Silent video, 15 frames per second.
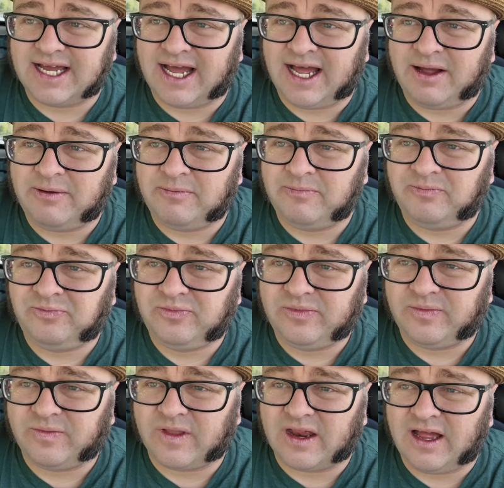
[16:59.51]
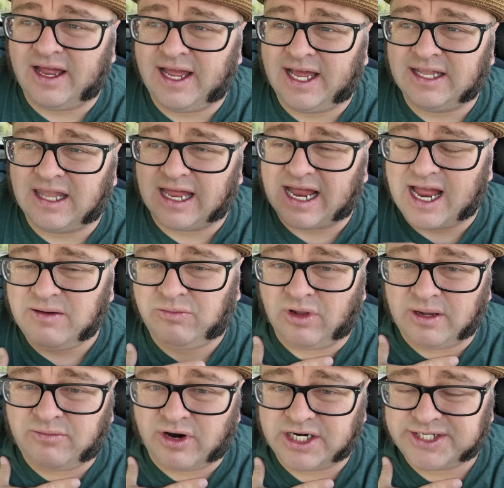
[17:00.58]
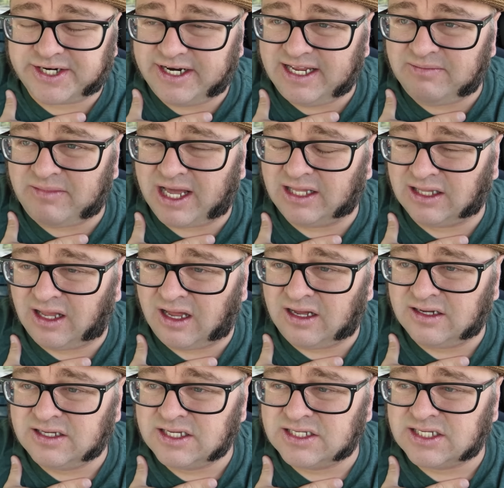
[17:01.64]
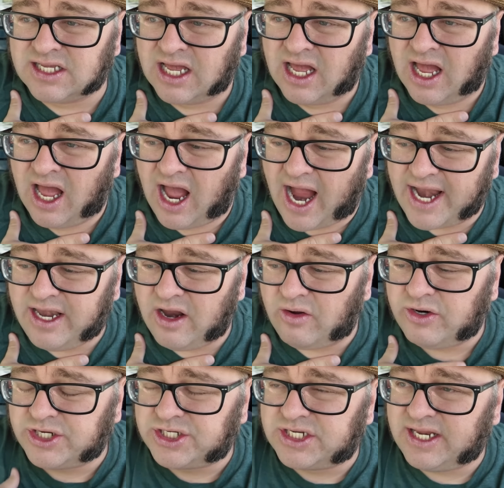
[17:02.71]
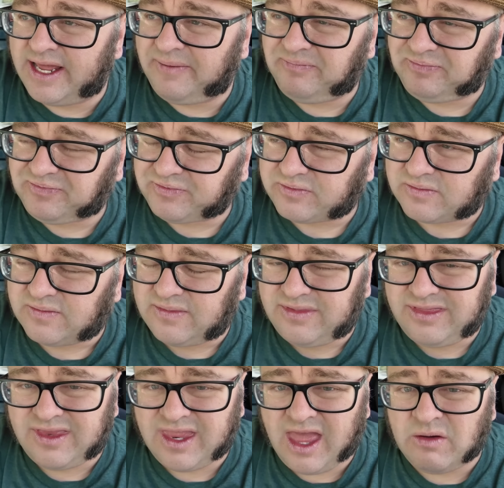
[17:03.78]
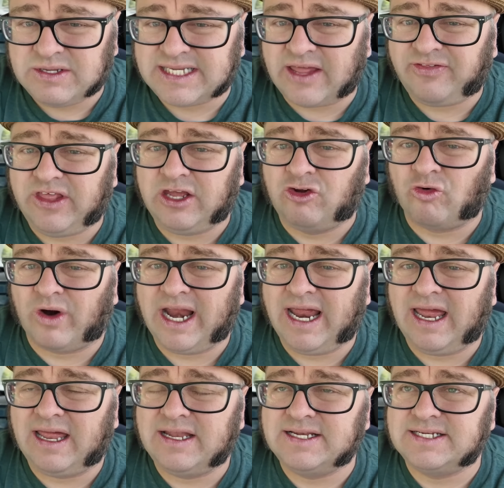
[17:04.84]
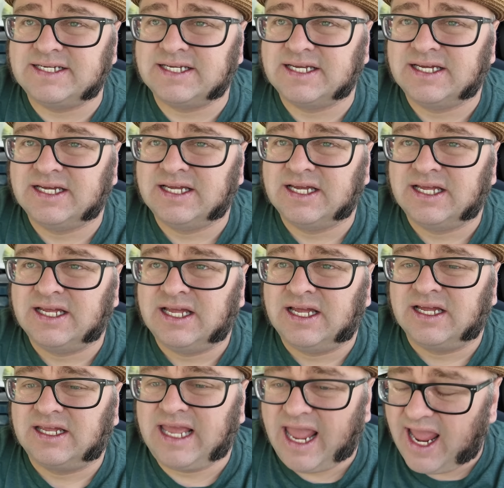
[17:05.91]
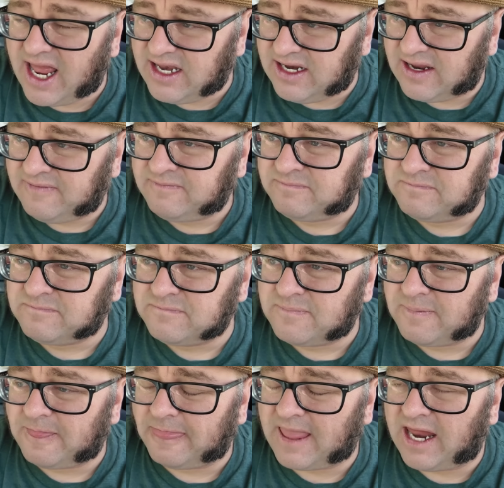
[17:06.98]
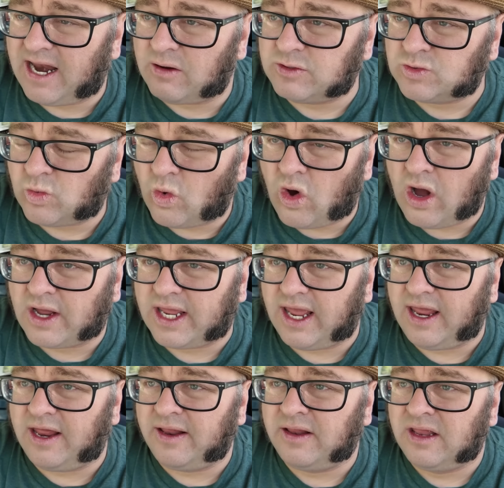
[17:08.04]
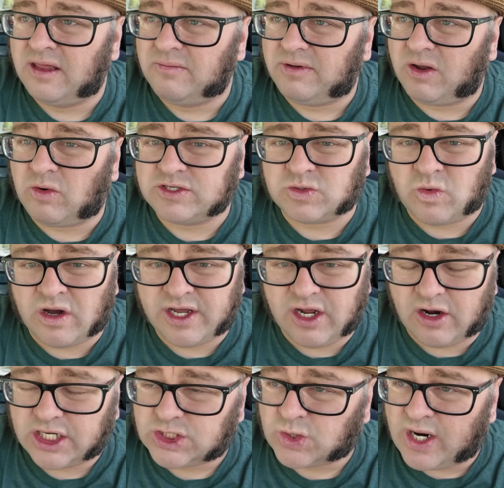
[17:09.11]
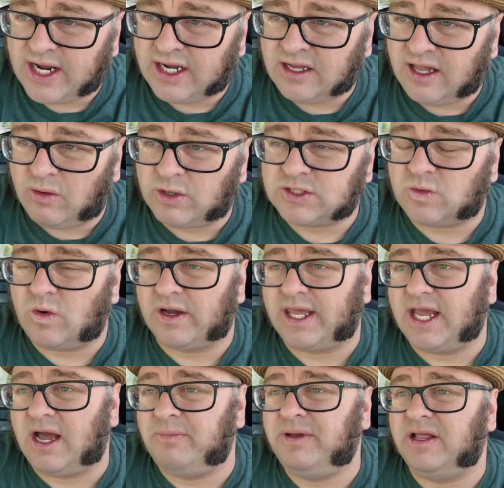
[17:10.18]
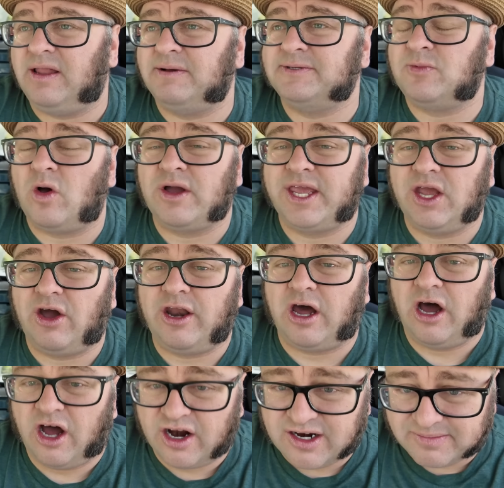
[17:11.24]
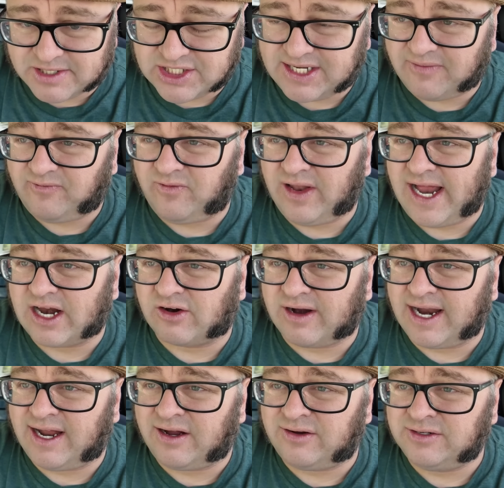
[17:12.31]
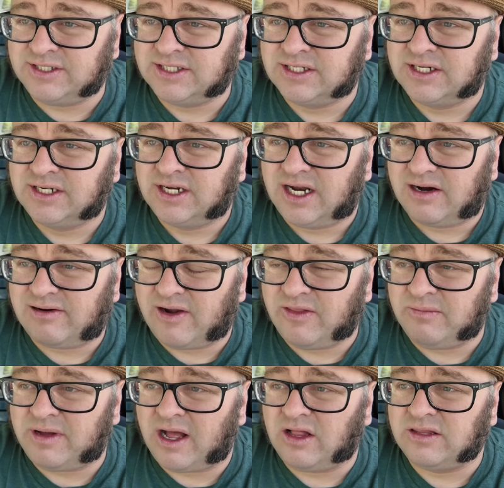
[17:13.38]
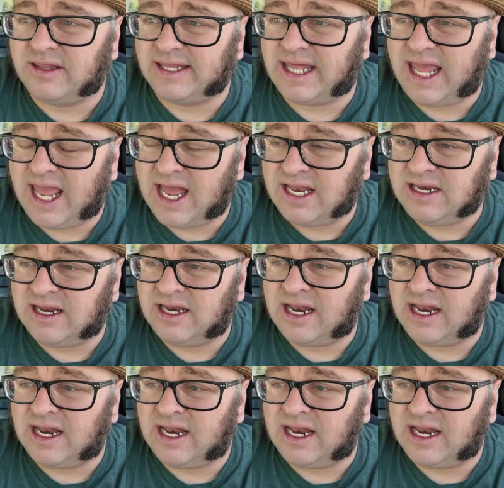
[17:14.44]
Um, I had like high blood pressure in my lungs. I noticed it. I was the Grand Canyon and I was walking but I wasn't walking on a trail. I wasn't walking uphill. I was walking on 100% flat ground around the mouth of the canyon.